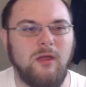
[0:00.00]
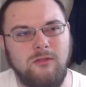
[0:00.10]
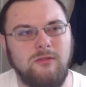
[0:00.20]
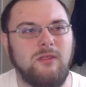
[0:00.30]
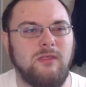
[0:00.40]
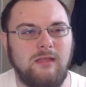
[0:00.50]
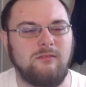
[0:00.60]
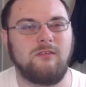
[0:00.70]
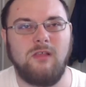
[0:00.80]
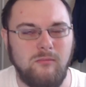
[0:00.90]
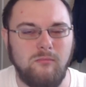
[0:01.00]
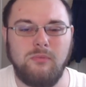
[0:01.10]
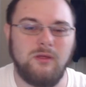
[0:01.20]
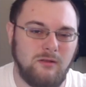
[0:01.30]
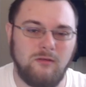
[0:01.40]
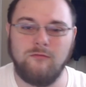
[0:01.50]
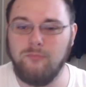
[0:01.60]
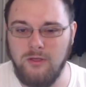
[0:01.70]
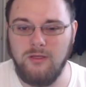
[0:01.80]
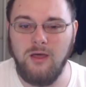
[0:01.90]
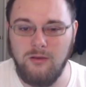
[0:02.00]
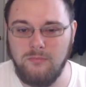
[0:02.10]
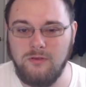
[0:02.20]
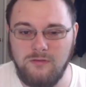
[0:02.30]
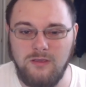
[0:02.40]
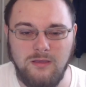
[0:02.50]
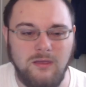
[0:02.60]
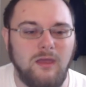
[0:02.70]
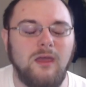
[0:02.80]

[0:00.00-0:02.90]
other than that slight bit of Pig God missing.